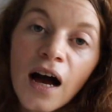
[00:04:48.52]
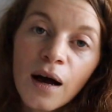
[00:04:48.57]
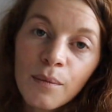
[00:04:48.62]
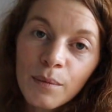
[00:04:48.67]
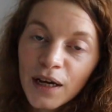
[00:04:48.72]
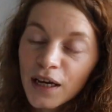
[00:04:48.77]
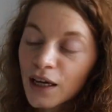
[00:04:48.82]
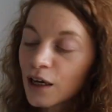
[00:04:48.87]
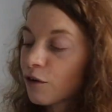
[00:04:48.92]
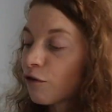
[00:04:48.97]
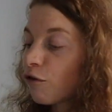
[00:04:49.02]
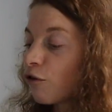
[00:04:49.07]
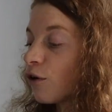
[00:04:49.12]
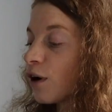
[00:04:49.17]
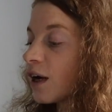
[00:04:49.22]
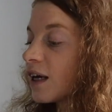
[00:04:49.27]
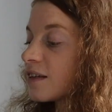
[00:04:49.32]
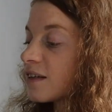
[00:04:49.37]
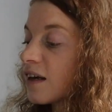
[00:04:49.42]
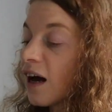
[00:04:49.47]
I'm here for
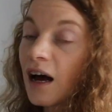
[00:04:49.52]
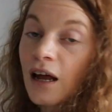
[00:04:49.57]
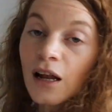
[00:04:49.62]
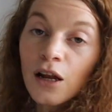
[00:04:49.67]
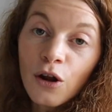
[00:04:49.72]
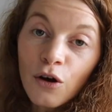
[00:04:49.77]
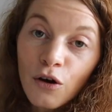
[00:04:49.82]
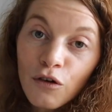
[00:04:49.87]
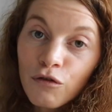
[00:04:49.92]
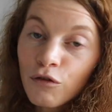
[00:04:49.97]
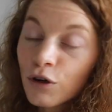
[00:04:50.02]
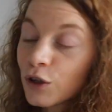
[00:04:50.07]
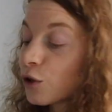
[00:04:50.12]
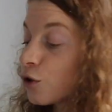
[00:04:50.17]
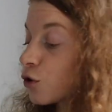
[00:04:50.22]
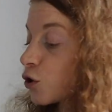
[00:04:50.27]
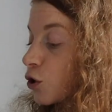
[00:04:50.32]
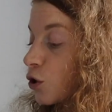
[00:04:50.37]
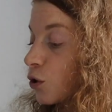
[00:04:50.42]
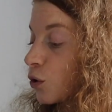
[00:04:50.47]
it. I love when the
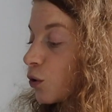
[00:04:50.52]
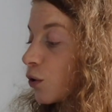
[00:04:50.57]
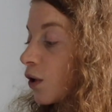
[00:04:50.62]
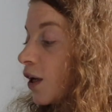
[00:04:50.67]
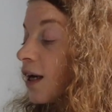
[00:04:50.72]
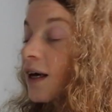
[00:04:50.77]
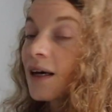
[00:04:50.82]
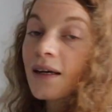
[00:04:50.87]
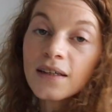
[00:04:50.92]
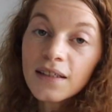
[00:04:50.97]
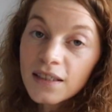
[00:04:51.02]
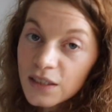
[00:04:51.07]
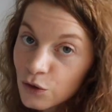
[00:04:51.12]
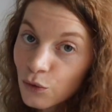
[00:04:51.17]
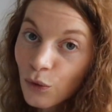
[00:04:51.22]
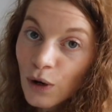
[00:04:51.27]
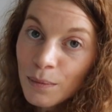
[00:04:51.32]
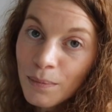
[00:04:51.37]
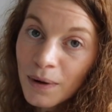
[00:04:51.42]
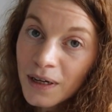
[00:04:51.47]
shoe is
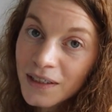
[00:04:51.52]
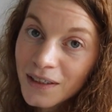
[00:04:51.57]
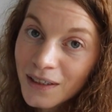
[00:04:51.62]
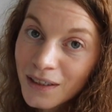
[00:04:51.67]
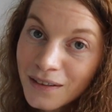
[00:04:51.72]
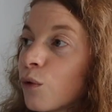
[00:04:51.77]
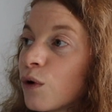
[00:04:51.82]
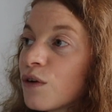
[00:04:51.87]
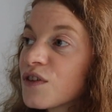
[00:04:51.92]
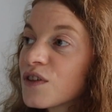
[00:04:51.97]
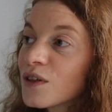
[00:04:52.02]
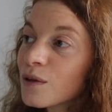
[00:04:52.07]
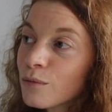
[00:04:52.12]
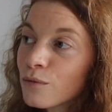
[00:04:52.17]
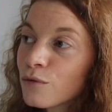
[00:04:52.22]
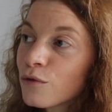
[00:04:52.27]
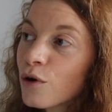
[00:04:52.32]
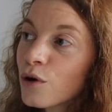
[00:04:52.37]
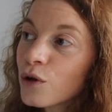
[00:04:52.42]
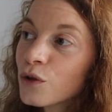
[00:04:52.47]
well padded. With
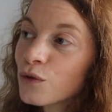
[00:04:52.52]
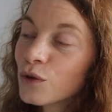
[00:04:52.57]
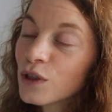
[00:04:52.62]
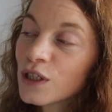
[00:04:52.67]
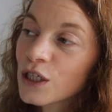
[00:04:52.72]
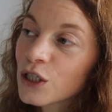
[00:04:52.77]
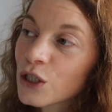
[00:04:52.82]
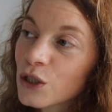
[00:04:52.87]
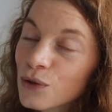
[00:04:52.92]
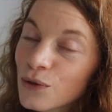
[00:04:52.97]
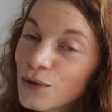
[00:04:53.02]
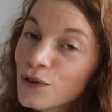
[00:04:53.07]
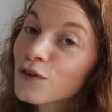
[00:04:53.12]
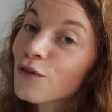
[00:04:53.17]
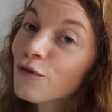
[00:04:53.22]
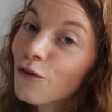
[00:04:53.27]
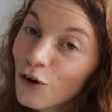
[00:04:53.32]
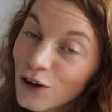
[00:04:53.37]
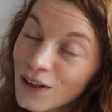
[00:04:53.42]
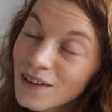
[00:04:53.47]
some road running shoes,
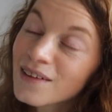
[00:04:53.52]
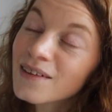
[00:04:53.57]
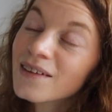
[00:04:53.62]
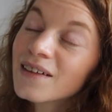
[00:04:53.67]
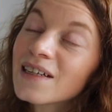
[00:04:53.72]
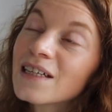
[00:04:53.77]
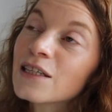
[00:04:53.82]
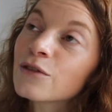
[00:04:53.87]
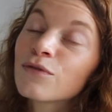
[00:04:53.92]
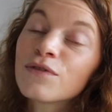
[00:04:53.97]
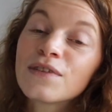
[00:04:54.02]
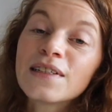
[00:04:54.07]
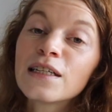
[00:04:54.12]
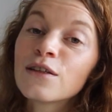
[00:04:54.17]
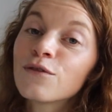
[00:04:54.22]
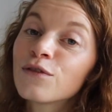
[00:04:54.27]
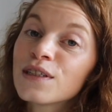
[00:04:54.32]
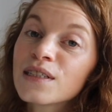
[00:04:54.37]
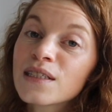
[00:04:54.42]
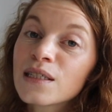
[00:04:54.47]
for instance with the
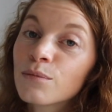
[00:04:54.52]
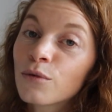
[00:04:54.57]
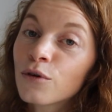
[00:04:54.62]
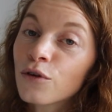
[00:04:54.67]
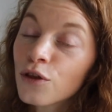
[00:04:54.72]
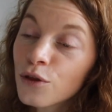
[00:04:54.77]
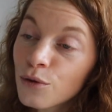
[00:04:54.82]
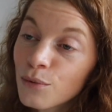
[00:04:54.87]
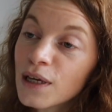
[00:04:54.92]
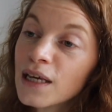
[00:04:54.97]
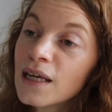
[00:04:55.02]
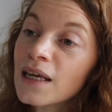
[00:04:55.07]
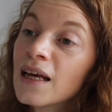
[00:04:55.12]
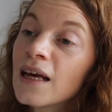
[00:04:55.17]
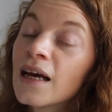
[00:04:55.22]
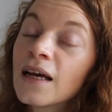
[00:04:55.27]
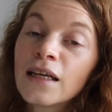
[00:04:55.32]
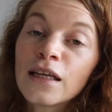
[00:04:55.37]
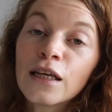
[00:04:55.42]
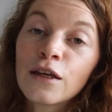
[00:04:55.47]
Invincible 3,
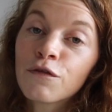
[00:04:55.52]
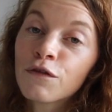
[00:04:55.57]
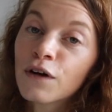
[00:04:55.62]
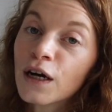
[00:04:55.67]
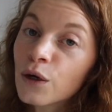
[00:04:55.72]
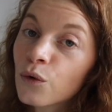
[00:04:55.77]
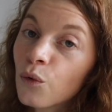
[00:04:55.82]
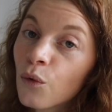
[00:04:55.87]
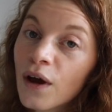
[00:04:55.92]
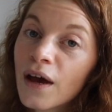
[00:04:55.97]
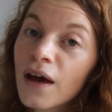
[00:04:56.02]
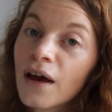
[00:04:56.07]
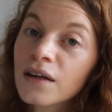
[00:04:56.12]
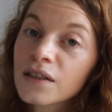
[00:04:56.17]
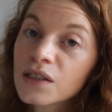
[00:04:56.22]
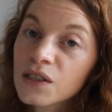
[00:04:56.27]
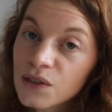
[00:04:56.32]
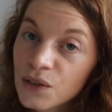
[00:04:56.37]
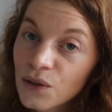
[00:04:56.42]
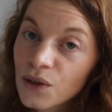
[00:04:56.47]
if I wear
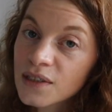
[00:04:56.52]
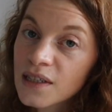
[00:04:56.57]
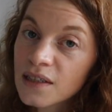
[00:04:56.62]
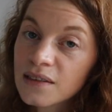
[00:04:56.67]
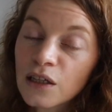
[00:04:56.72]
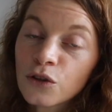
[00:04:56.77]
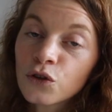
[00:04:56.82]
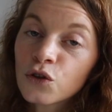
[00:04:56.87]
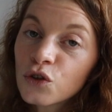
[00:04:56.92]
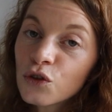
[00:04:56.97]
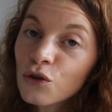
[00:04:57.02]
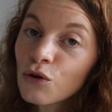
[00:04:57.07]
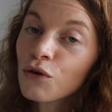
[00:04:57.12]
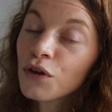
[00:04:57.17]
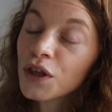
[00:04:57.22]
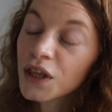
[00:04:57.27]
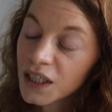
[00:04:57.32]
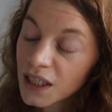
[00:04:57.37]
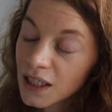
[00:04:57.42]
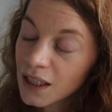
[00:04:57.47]
socks that are too
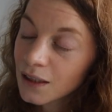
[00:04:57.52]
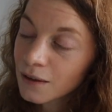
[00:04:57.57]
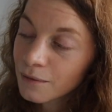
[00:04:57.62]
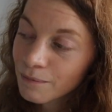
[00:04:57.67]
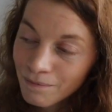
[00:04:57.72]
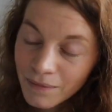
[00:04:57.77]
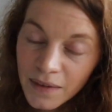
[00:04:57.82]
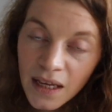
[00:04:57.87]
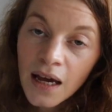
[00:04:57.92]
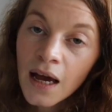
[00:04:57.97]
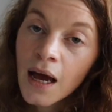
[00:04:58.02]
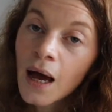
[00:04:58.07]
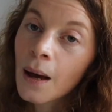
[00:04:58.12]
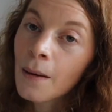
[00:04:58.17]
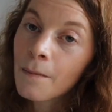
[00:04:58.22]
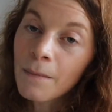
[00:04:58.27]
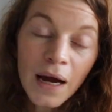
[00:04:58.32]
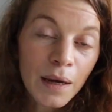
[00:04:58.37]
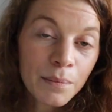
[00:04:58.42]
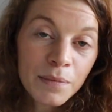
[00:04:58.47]
thin,
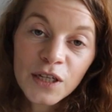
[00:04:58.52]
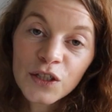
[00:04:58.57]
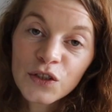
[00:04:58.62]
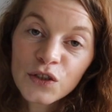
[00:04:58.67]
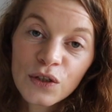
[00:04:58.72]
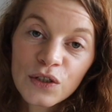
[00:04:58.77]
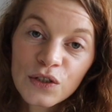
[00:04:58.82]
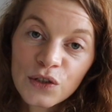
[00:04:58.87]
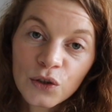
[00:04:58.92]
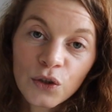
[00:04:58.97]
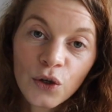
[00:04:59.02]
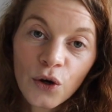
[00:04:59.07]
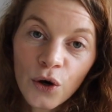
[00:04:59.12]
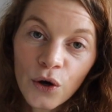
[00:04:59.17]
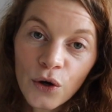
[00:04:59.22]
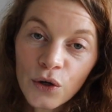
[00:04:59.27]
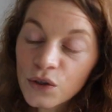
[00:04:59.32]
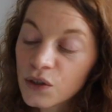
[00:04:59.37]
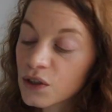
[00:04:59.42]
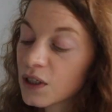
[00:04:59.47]
my big toe is gonna
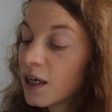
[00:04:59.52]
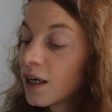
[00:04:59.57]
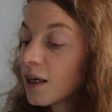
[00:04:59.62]
hurt.